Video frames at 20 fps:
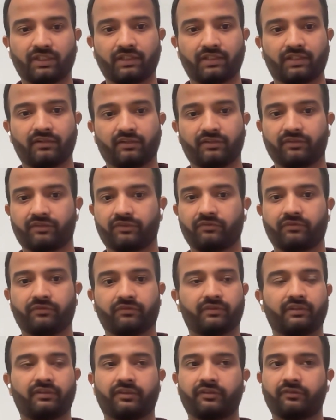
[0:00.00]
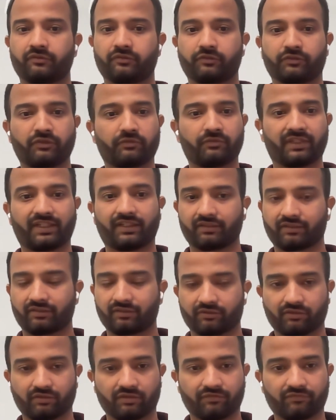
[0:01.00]
It introduced new data
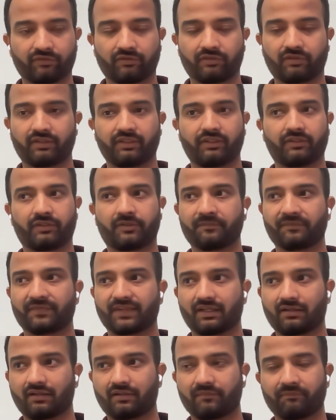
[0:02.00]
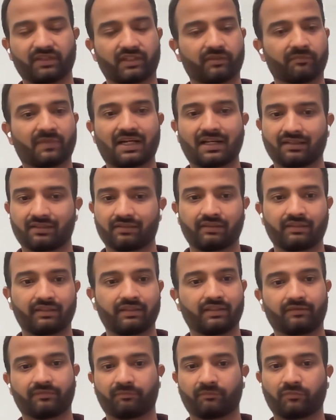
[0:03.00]
structures for sparse
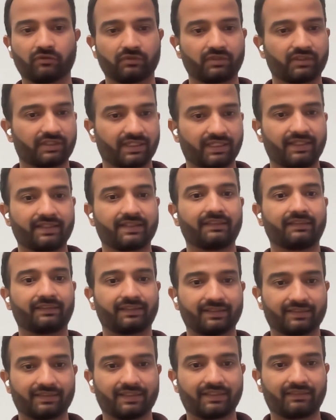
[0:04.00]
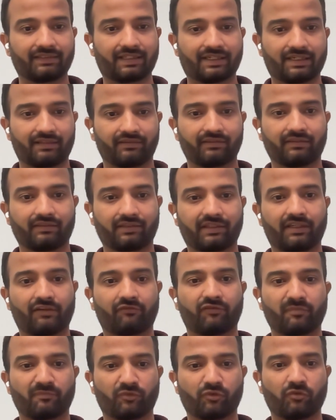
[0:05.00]
list postings and things like that, kind
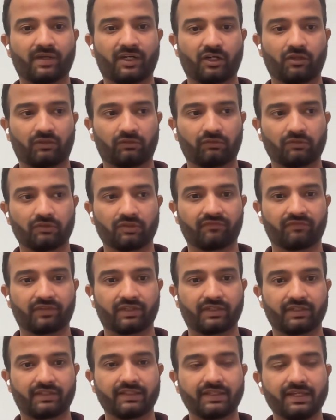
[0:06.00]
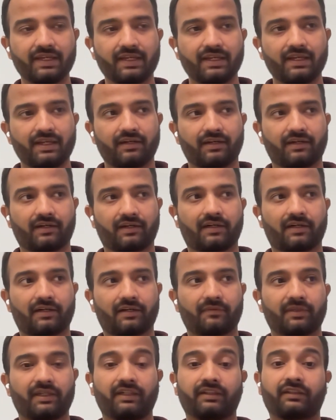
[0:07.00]
of improvement on those fronts.
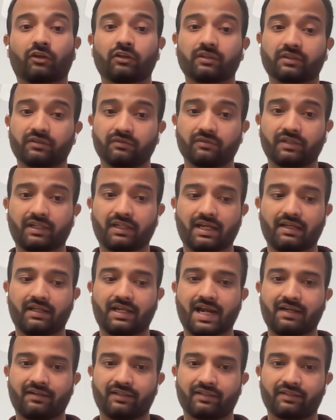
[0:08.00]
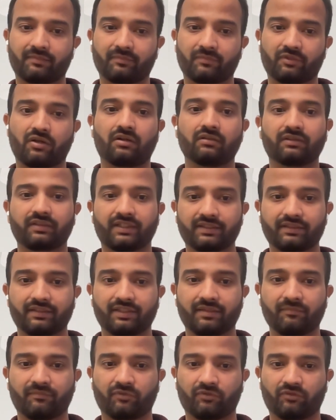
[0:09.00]
It also added some concurrency
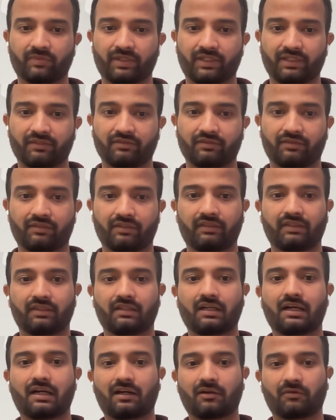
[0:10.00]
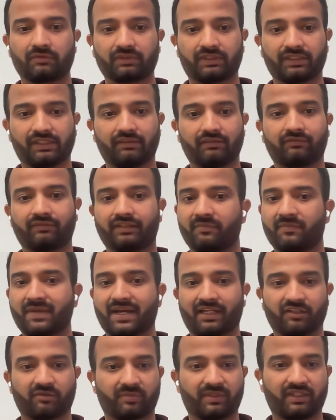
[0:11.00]
improvements on how the thread
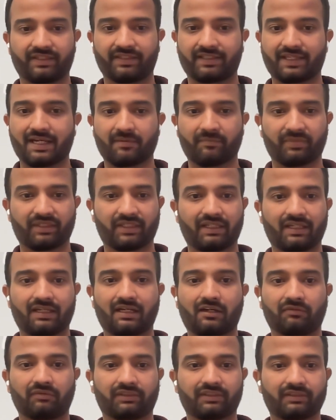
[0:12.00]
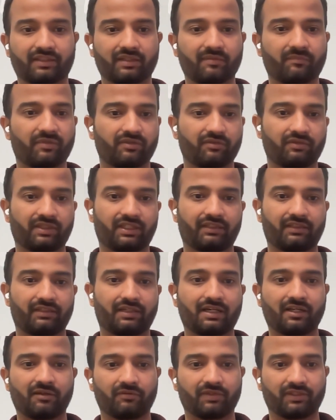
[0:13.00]
management is happening, how the CPU and
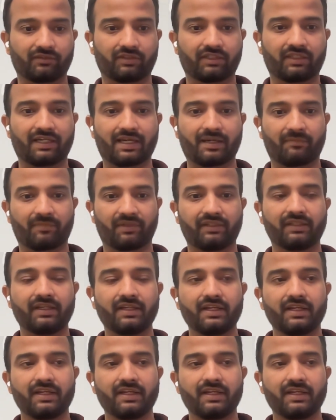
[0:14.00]
IO is going to happen.